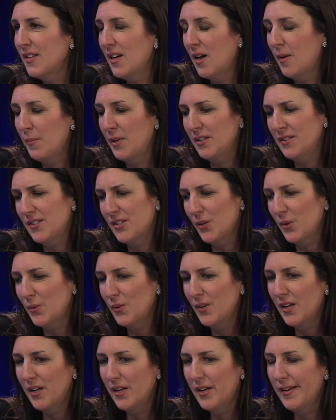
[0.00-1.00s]
Um, and so,
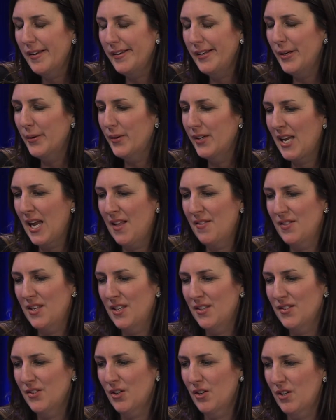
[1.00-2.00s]
you know, again,
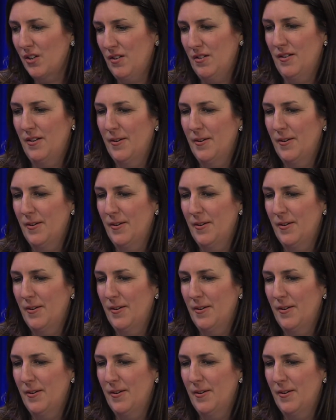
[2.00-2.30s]
these are